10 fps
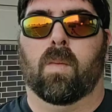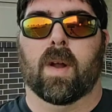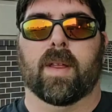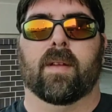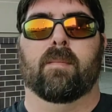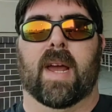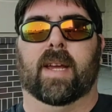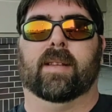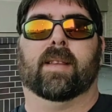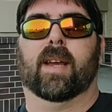One of the
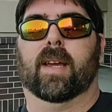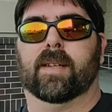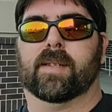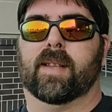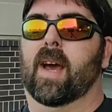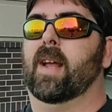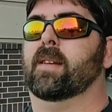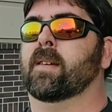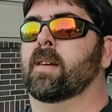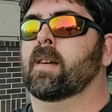main things that,
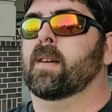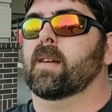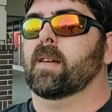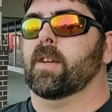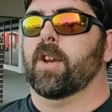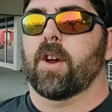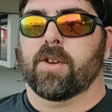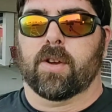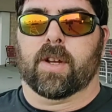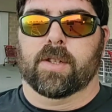you know,
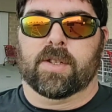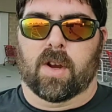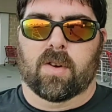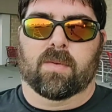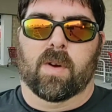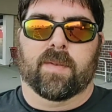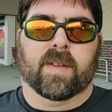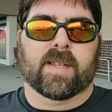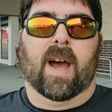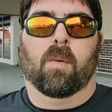you're concerned with
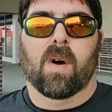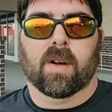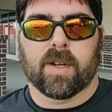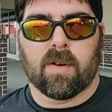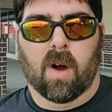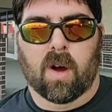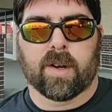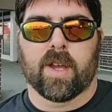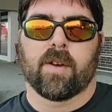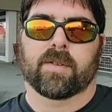is how well your
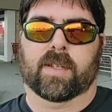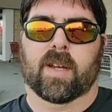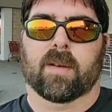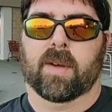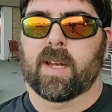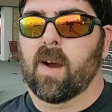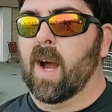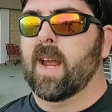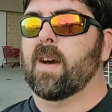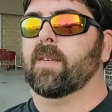audio is going to be. Now
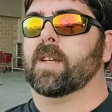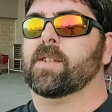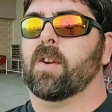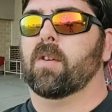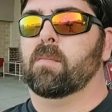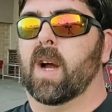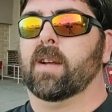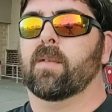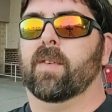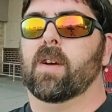I have external
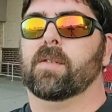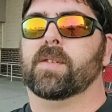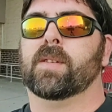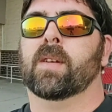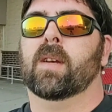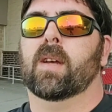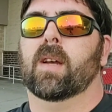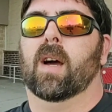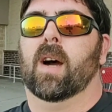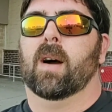microphones.
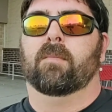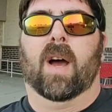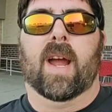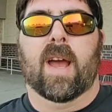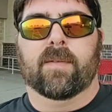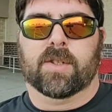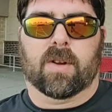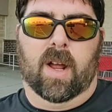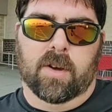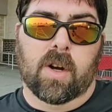Um, I haven't
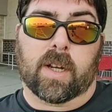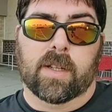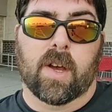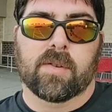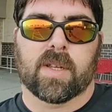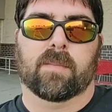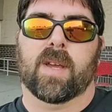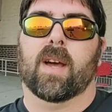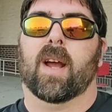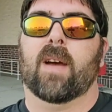tried hooking those up
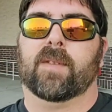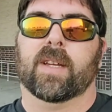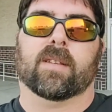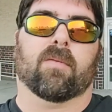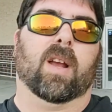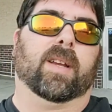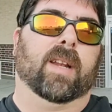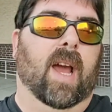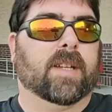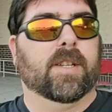yet. I have to get the right
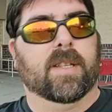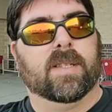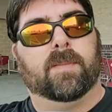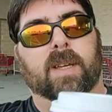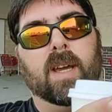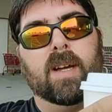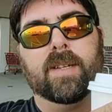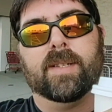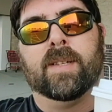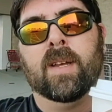connections
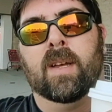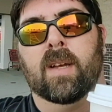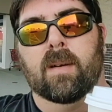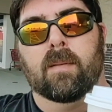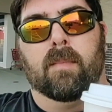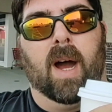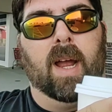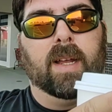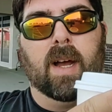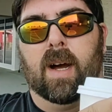because
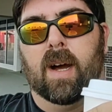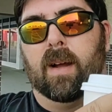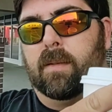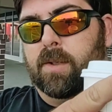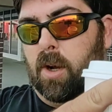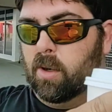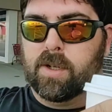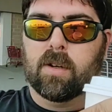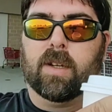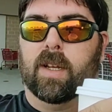my uh,
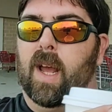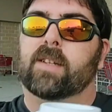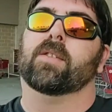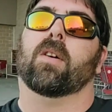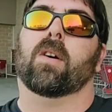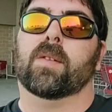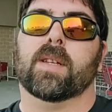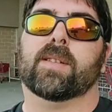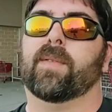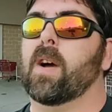charger connector on
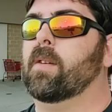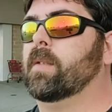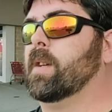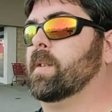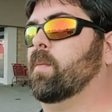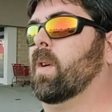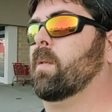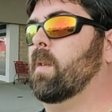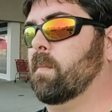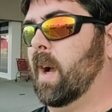this phone doesn't
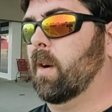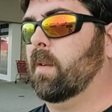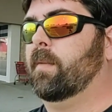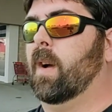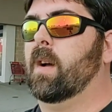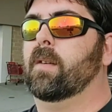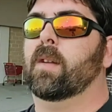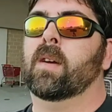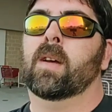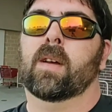work with my old phone.
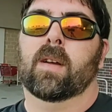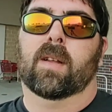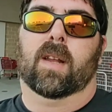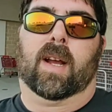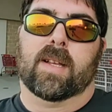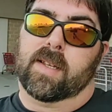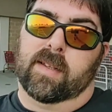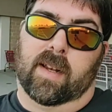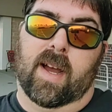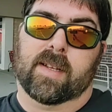Like I said in
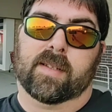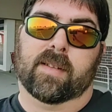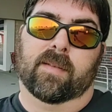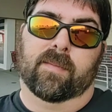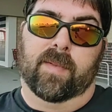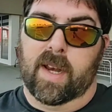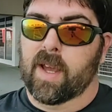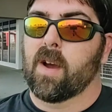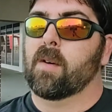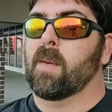the last
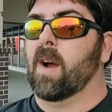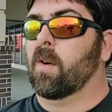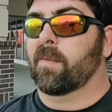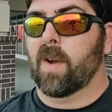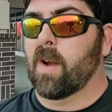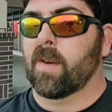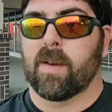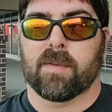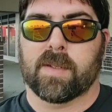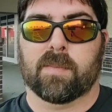video, my old phone,
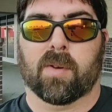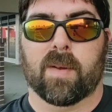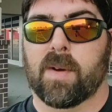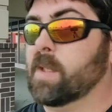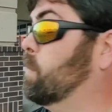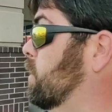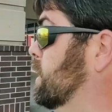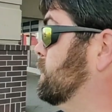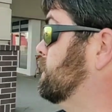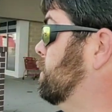it was pretty much
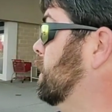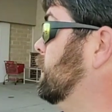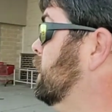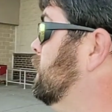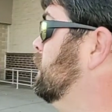prehistoric.